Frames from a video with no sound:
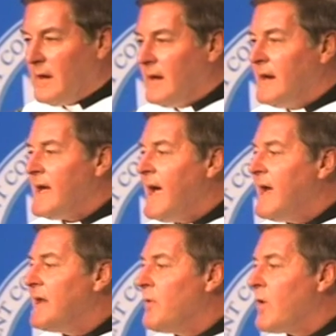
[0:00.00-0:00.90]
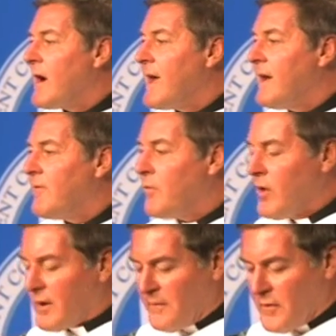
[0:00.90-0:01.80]
In Haiti, where I have
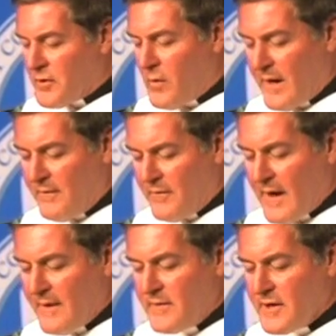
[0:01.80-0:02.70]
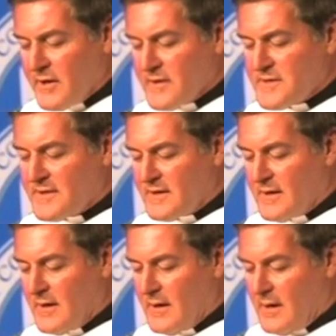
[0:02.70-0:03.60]
worked for 25 years,
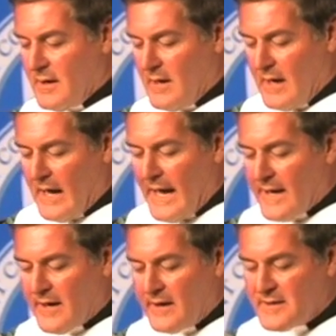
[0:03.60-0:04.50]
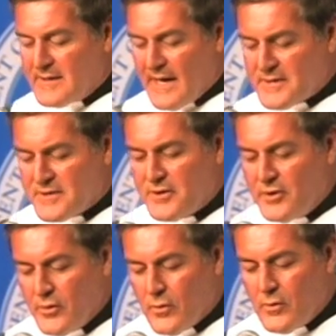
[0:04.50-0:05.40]
I can attest to
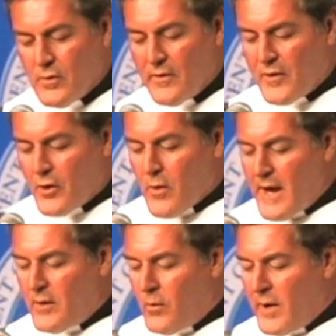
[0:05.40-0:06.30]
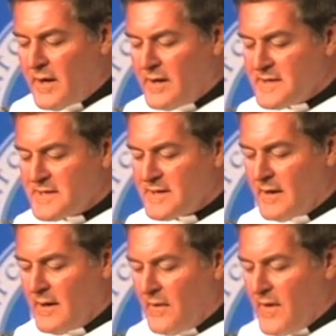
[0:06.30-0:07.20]
you the great witness
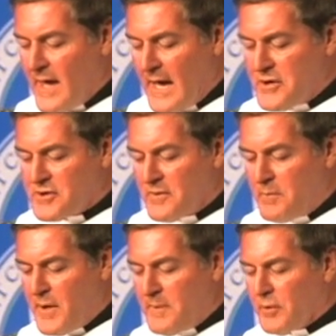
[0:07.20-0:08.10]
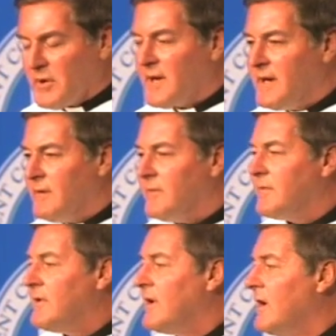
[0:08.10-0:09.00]
the Haitian people
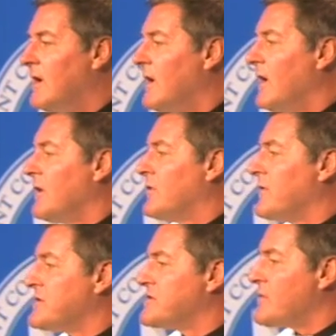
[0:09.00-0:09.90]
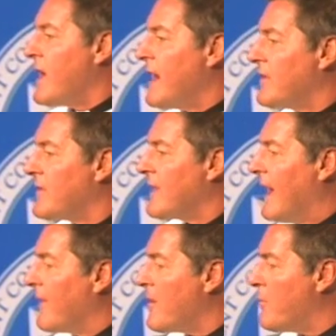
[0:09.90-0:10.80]
give to the strength
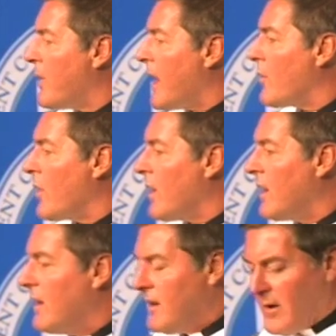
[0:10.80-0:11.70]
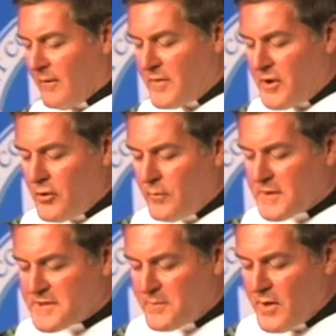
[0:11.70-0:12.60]
and the power of the
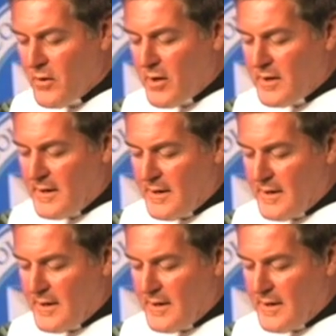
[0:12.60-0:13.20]
human spirit.